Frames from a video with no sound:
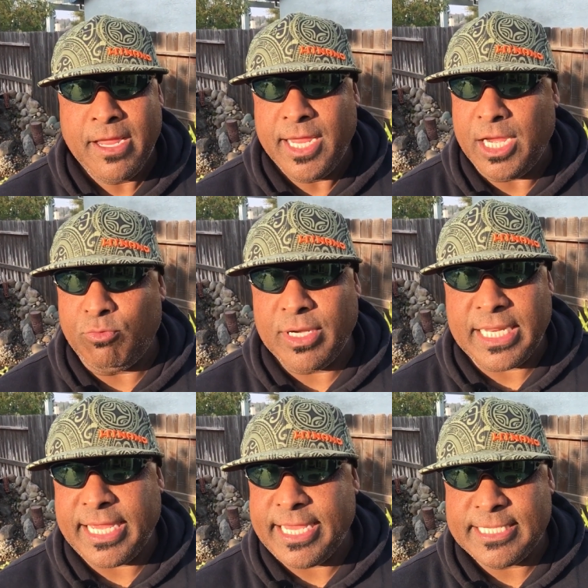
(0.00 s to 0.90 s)
He
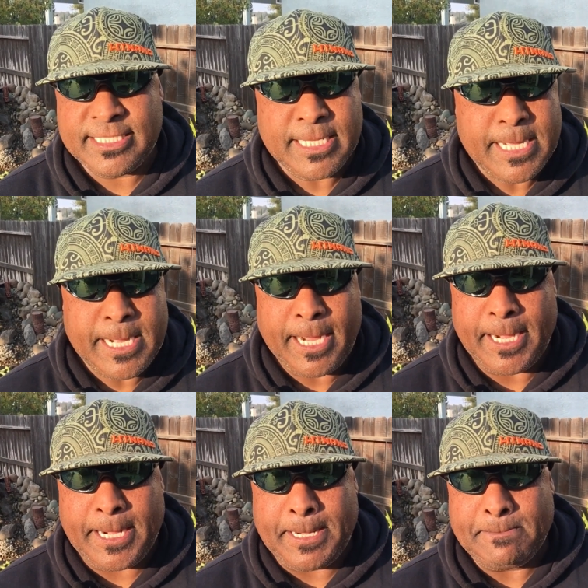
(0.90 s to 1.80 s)
really is.
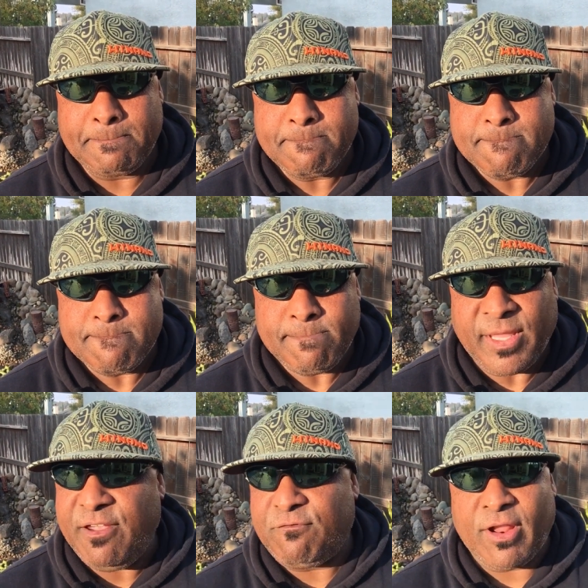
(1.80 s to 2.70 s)
Um,
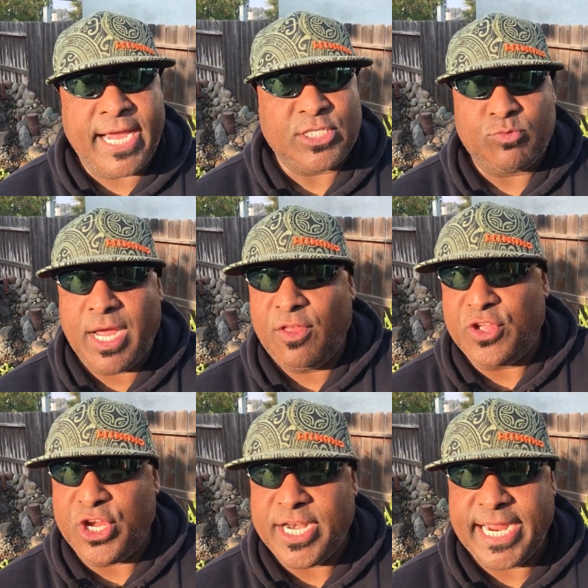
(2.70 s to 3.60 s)
he flies around
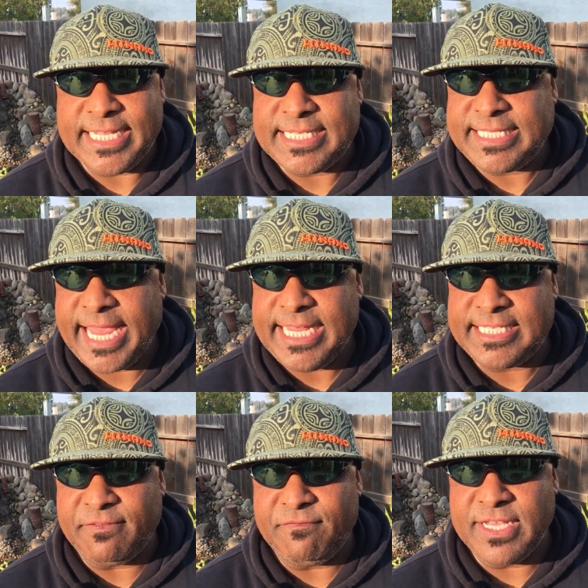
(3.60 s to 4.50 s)
the United
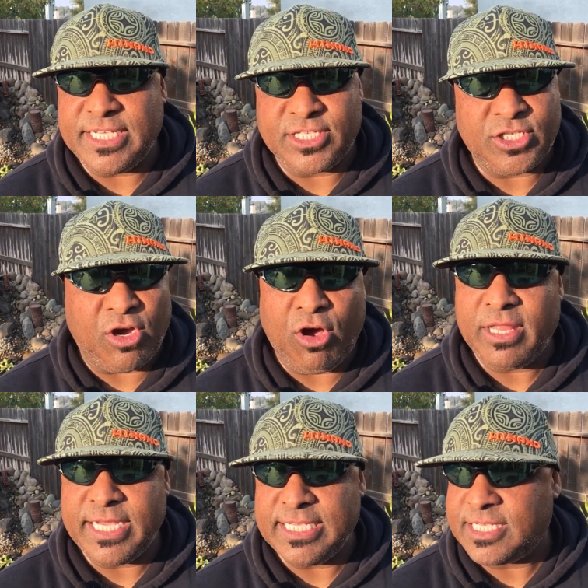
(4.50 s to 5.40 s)
States and visits all
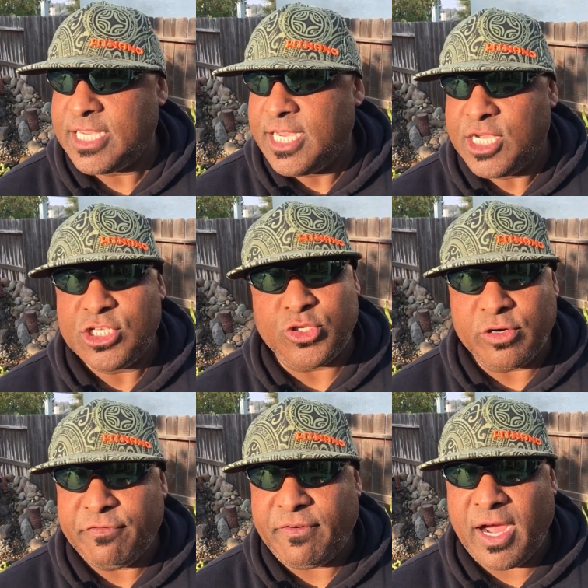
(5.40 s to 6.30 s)
his
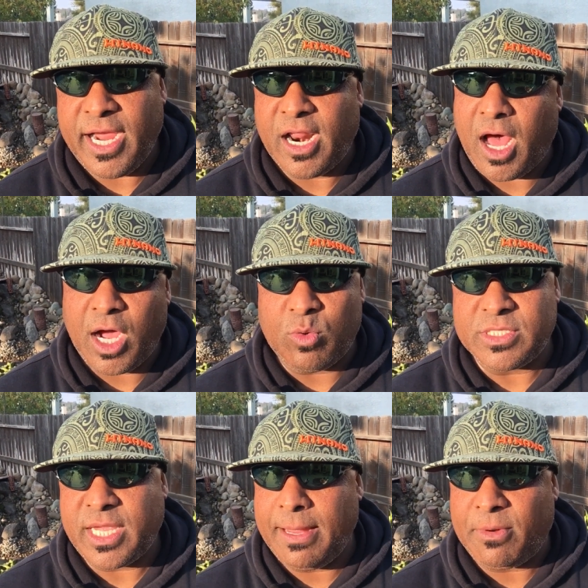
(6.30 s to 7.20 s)
certified
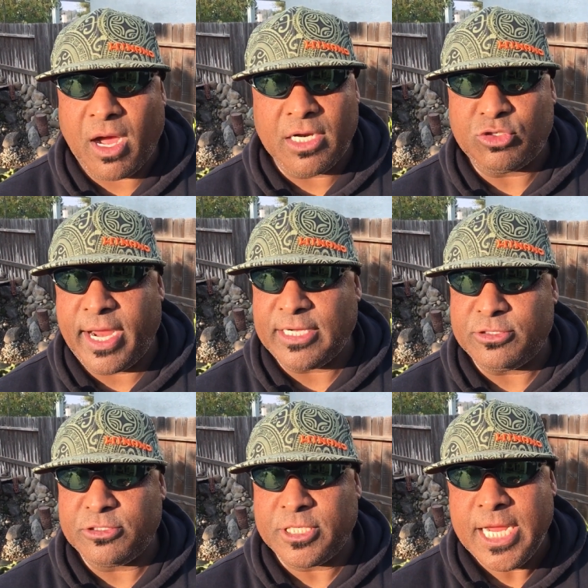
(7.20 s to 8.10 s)
aquascape
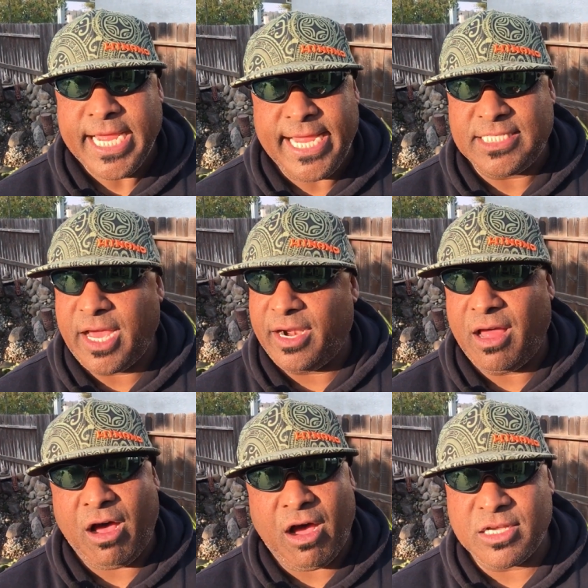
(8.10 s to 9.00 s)
contractors. He's got an
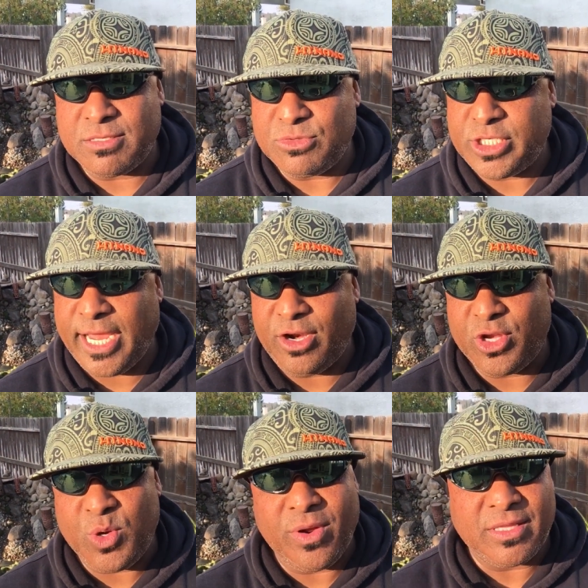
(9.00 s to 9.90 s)
awesome channel.
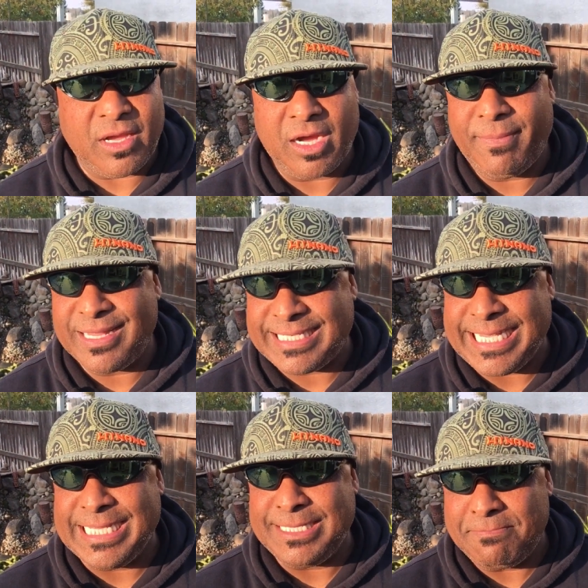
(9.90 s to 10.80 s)
You want to talk about
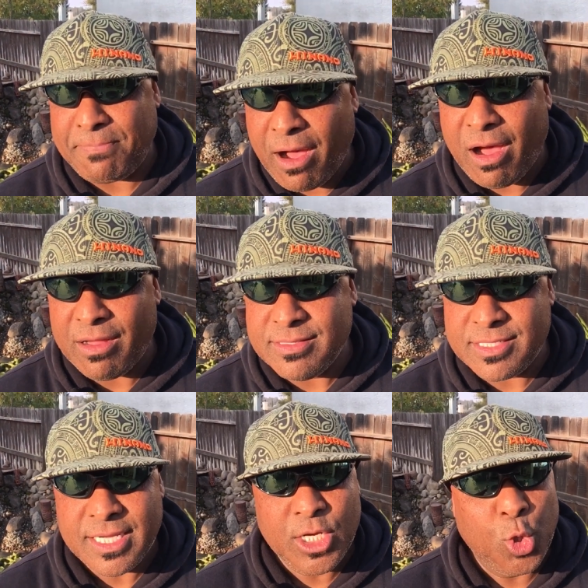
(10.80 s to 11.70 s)
seeing some
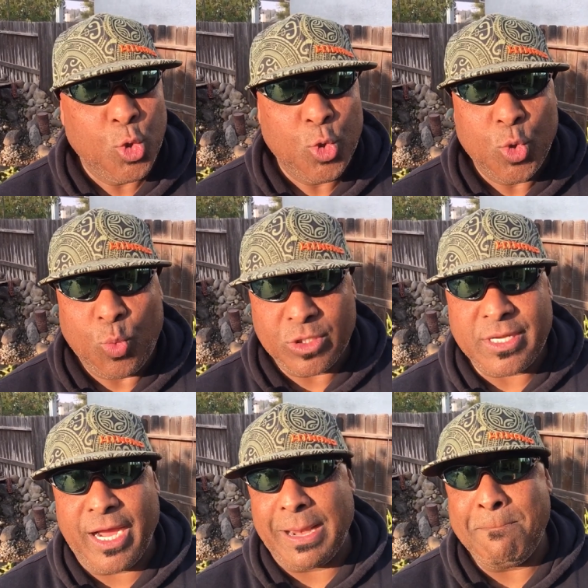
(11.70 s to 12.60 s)
ponds? We're
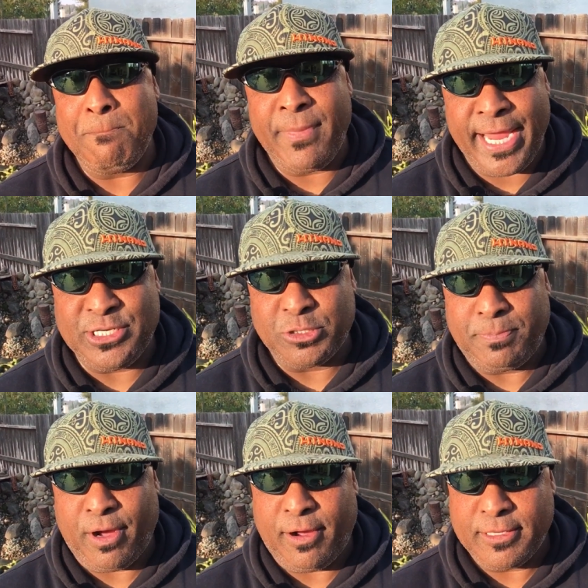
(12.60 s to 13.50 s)
talking major
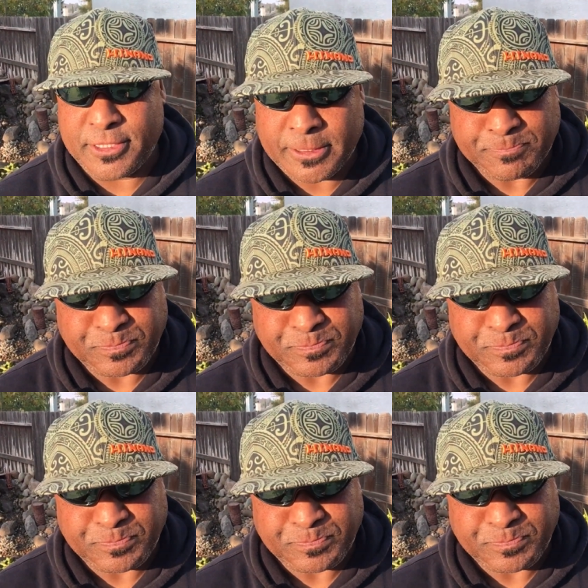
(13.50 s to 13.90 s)
ponds.